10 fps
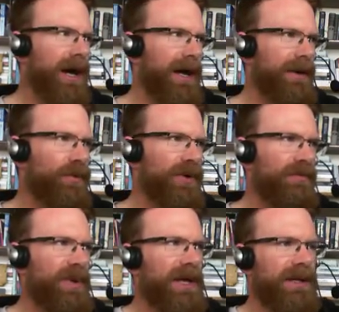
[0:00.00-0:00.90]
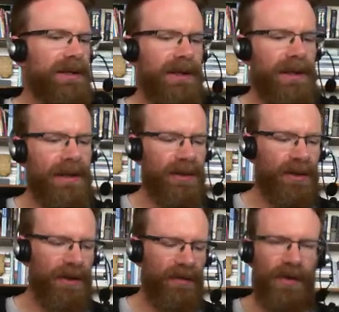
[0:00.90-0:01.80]
Uh, it would have been
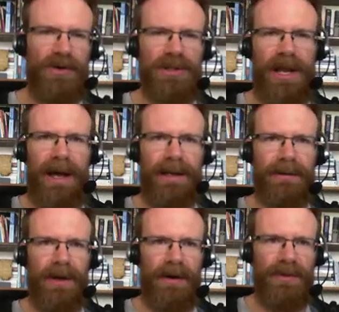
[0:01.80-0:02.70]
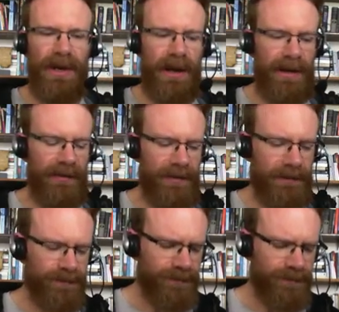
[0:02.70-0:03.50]
the first line of the narrative.